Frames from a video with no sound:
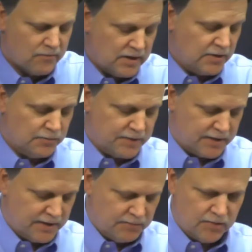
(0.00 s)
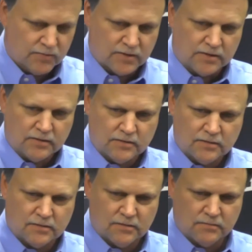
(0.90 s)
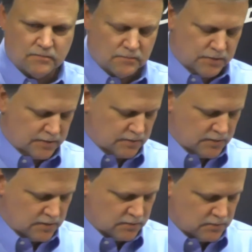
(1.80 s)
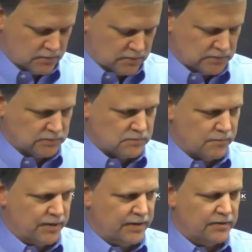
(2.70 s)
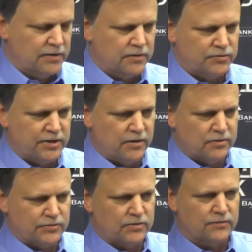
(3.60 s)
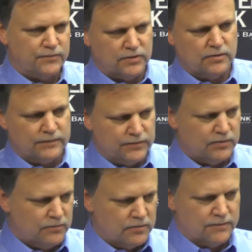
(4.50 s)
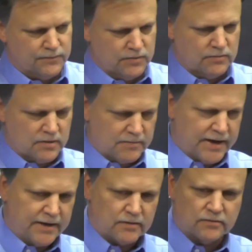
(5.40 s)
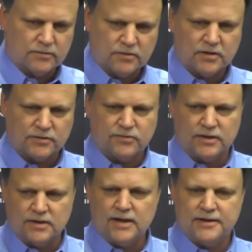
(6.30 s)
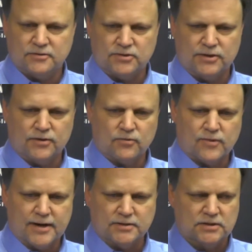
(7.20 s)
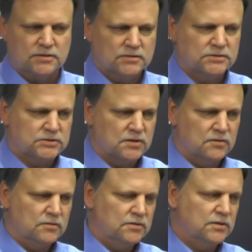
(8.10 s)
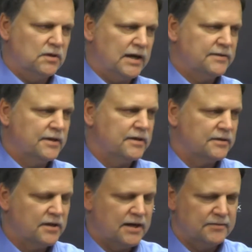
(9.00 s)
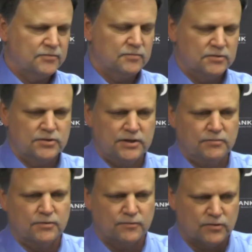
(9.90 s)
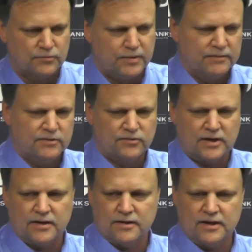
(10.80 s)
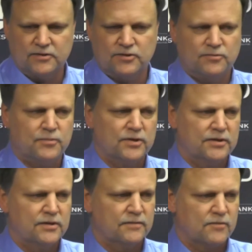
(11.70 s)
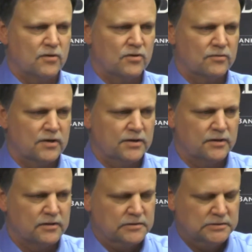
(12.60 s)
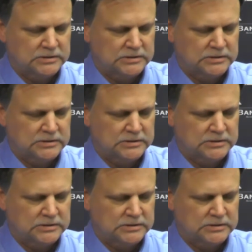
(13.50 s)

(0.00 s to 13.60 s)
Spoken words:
well, I hope they keep doing it, but she also, if you come at her and you're not sitting down, she can go around you. So, you know, I think at times when she reverse pivots out of that, she's pretty tough guard right there.